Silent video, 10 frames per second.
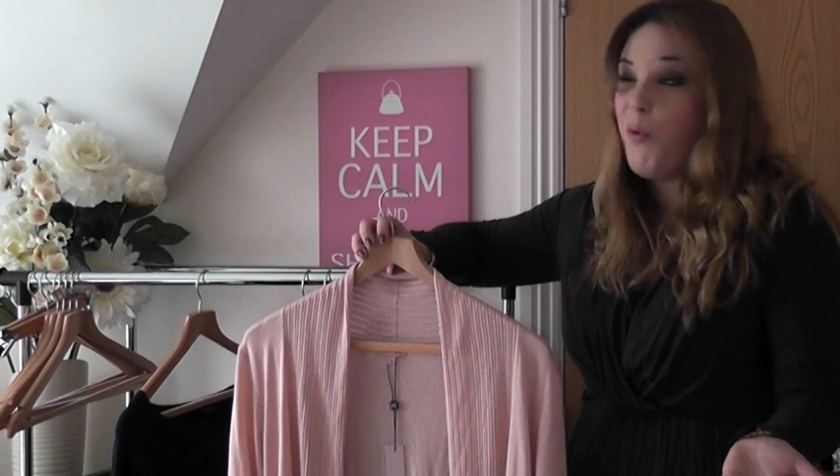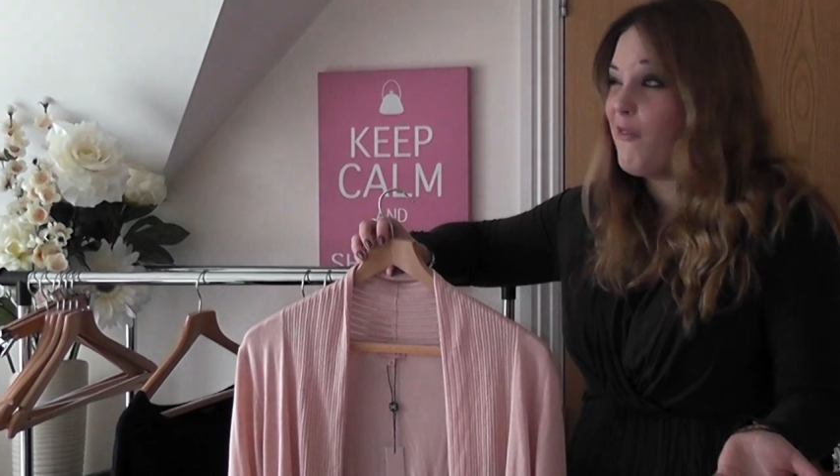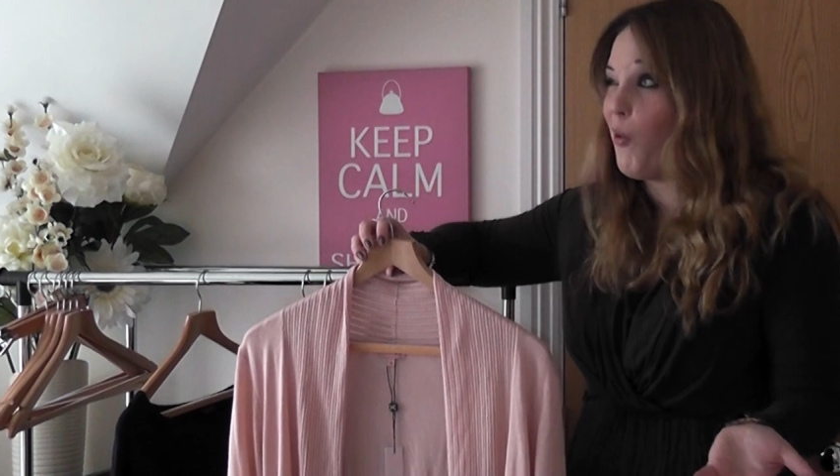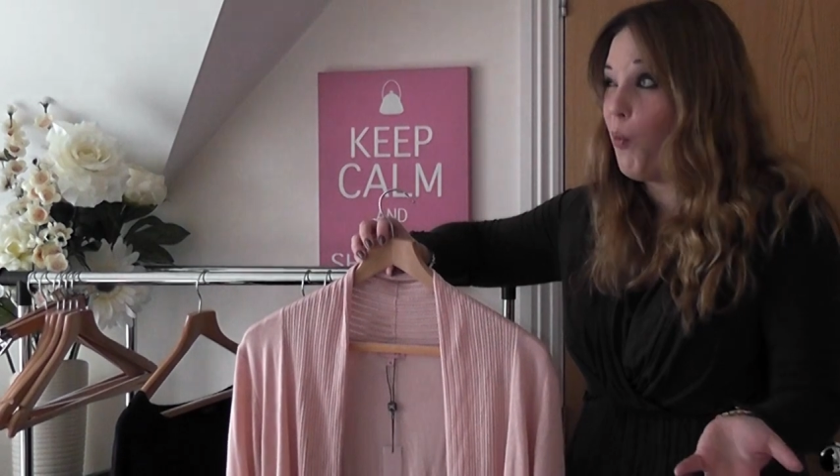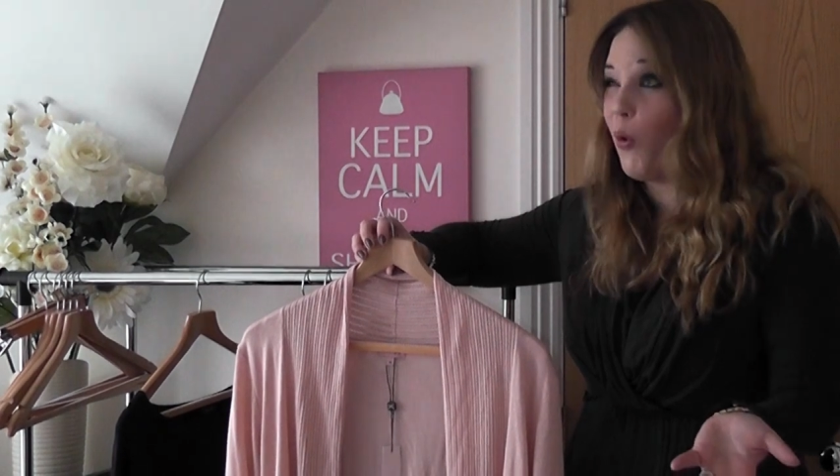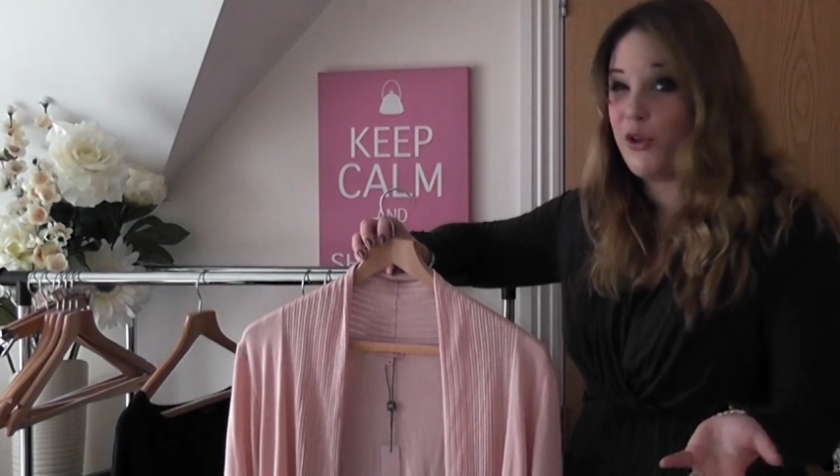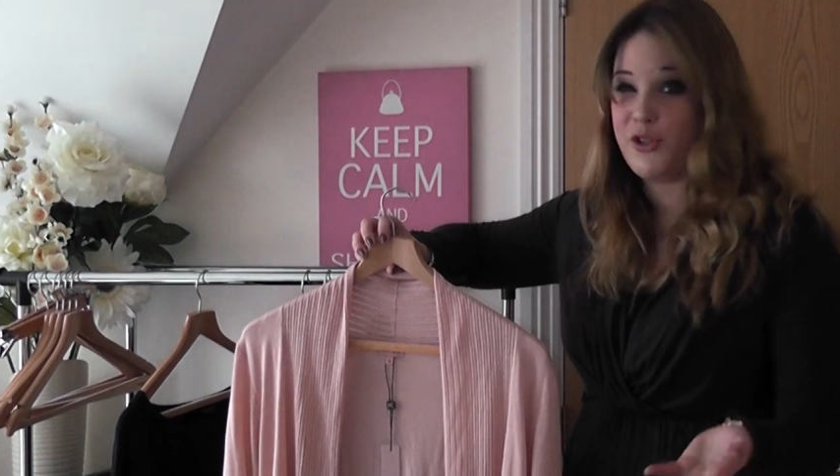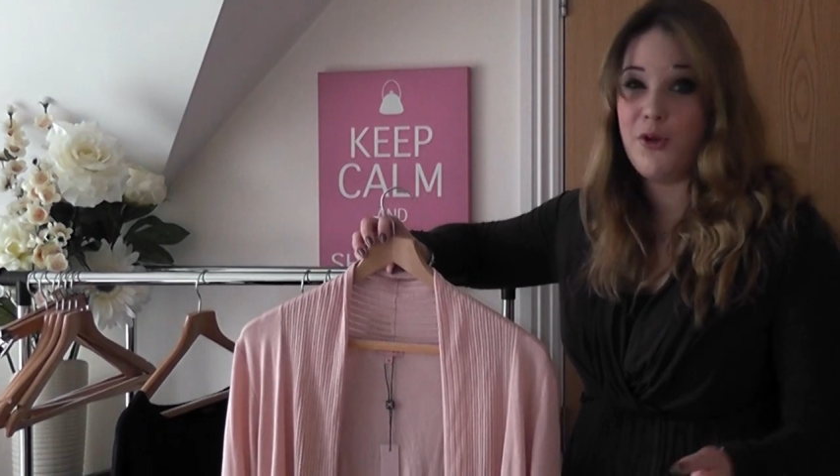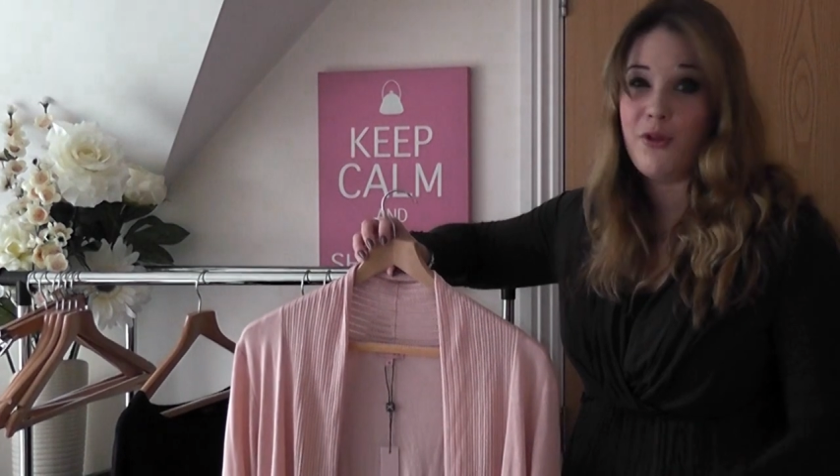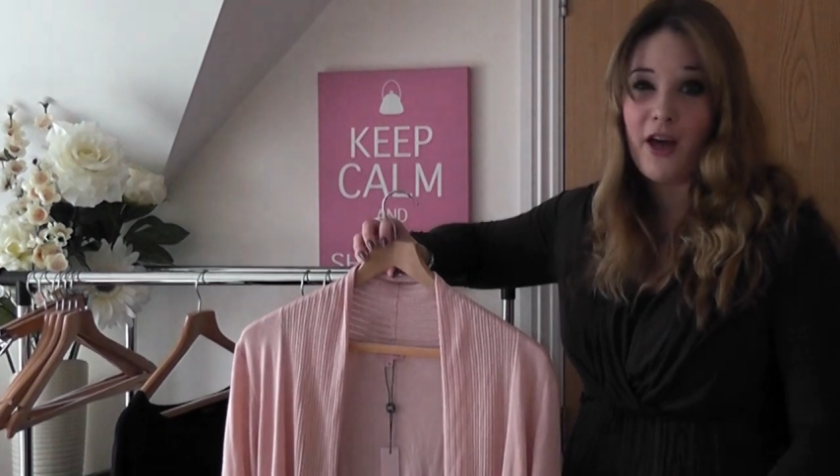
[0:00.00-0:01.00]
I've got one or
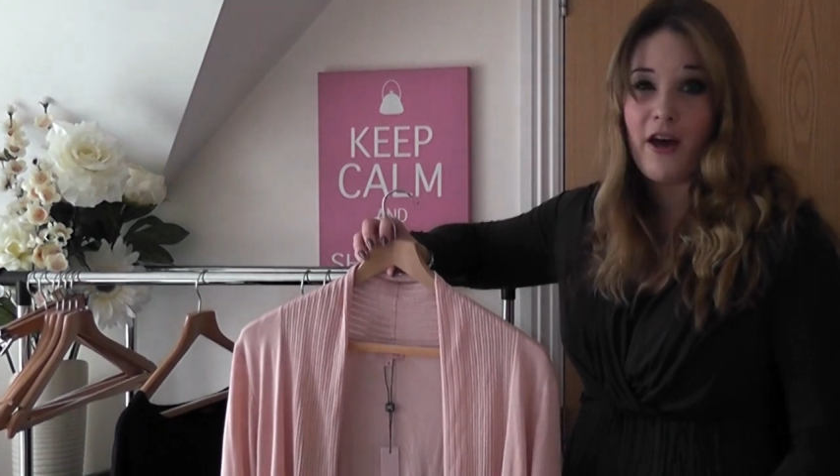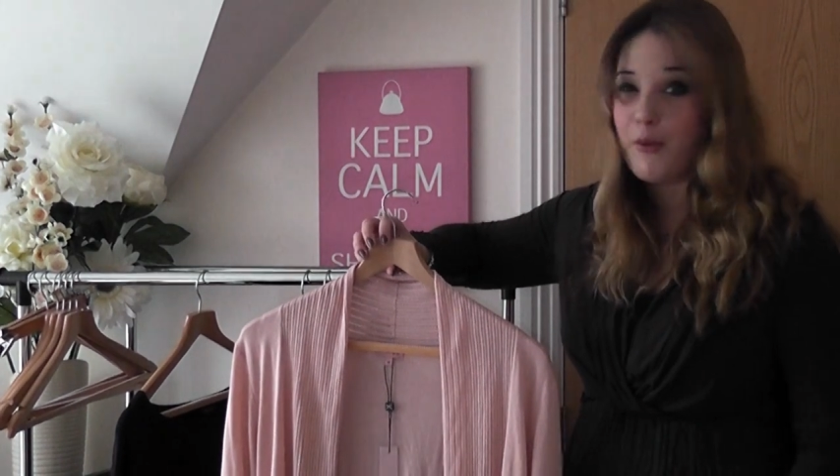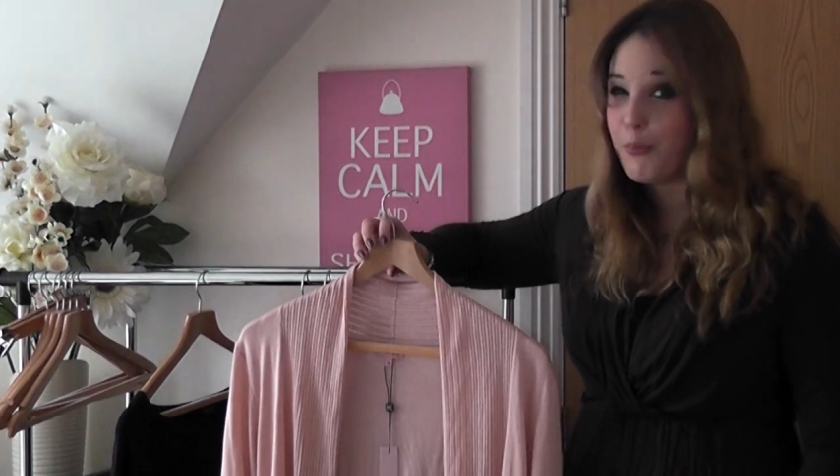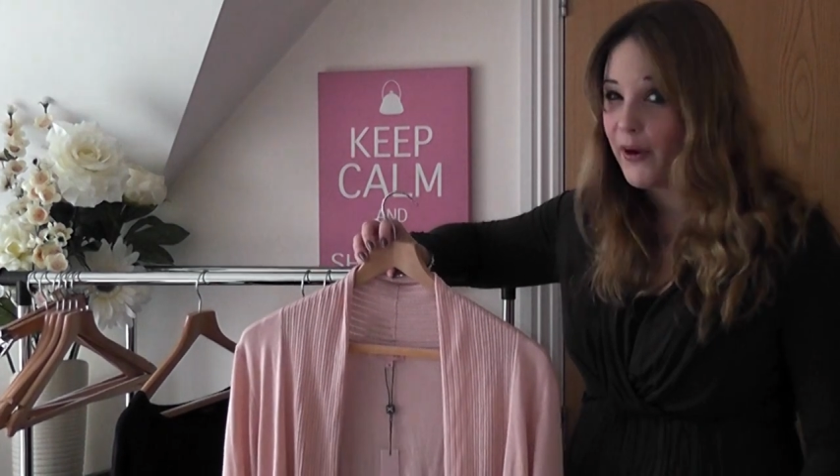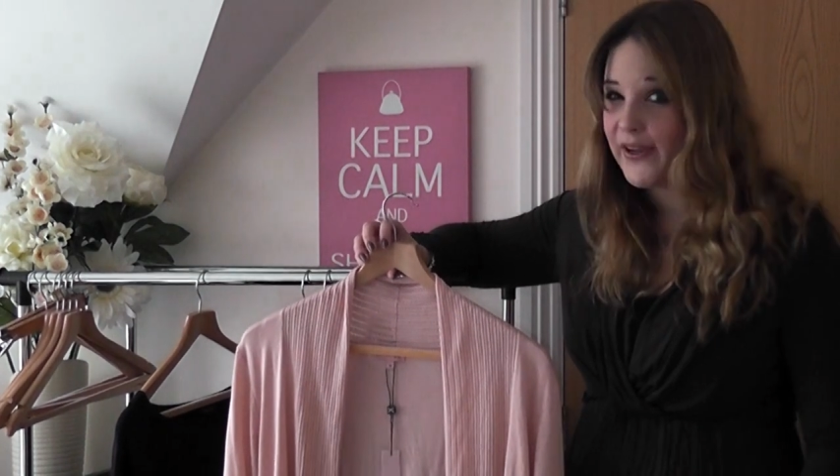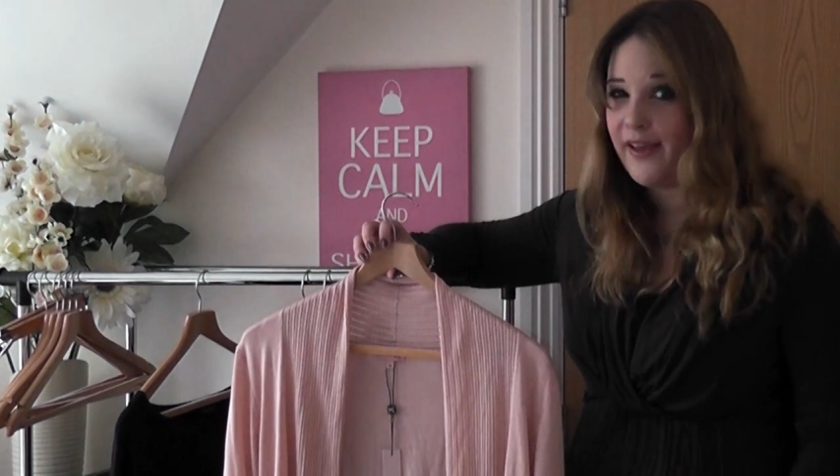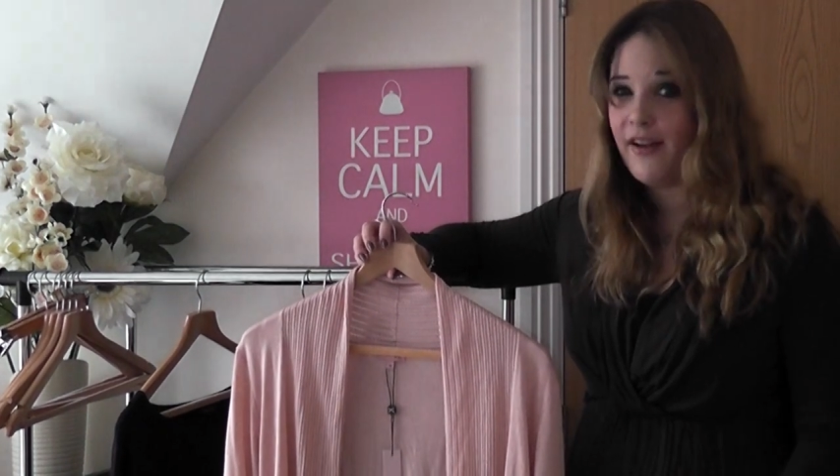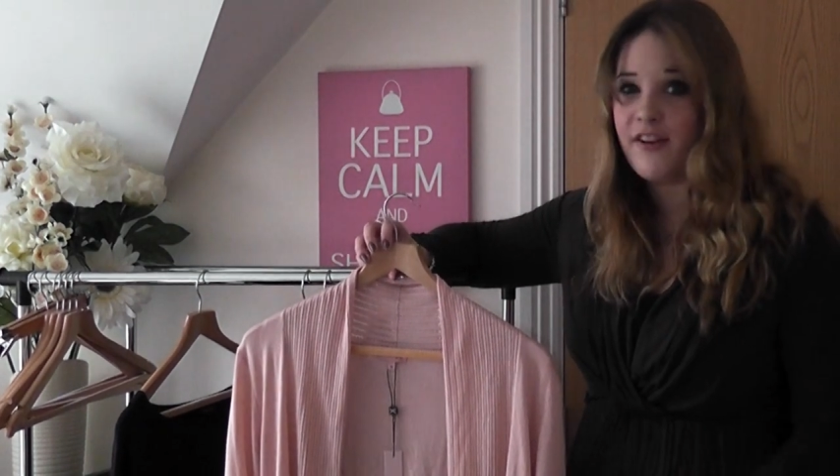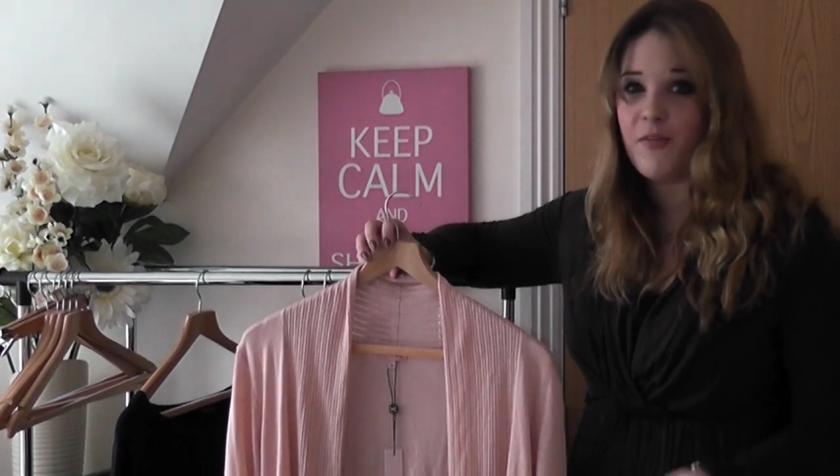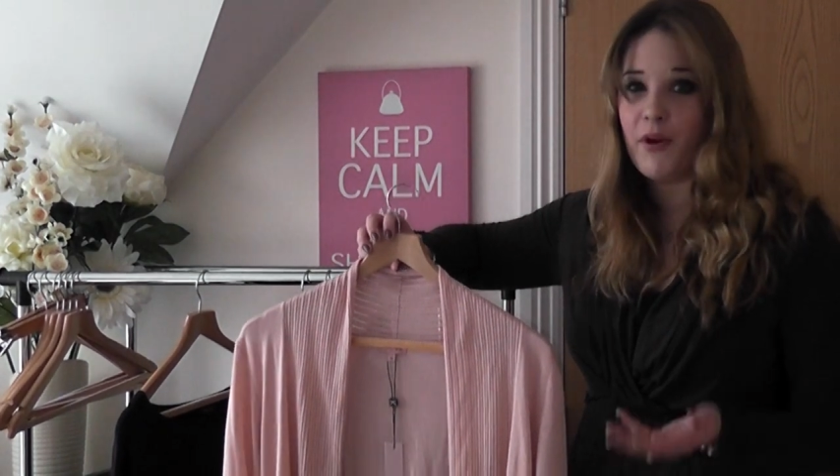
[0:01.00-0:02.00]
two that are kind of bright colours,